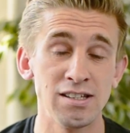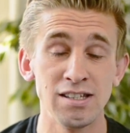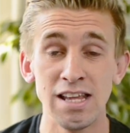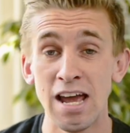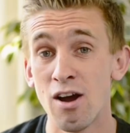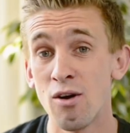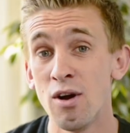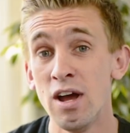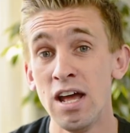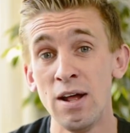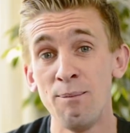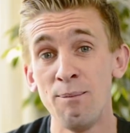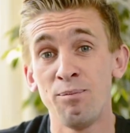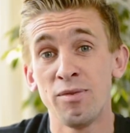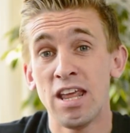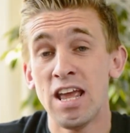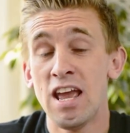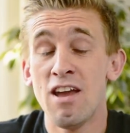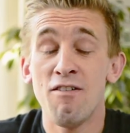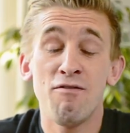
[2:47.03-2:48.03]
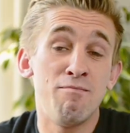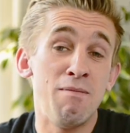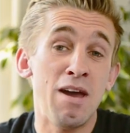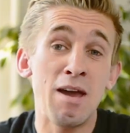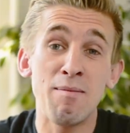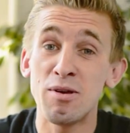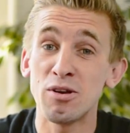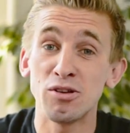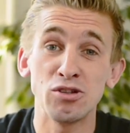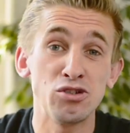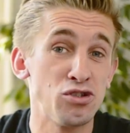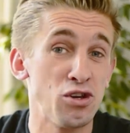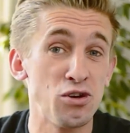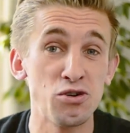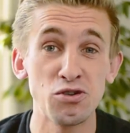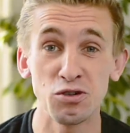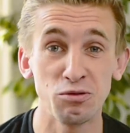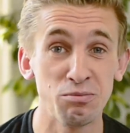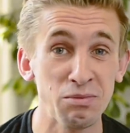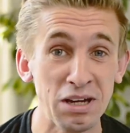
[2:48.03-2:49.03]
Now, if maybe on
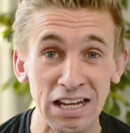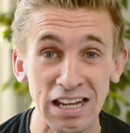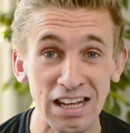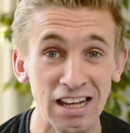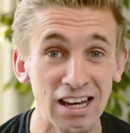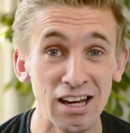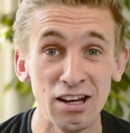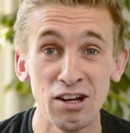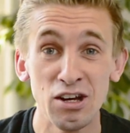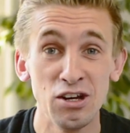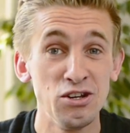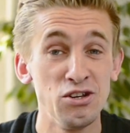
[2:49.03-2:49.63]
social media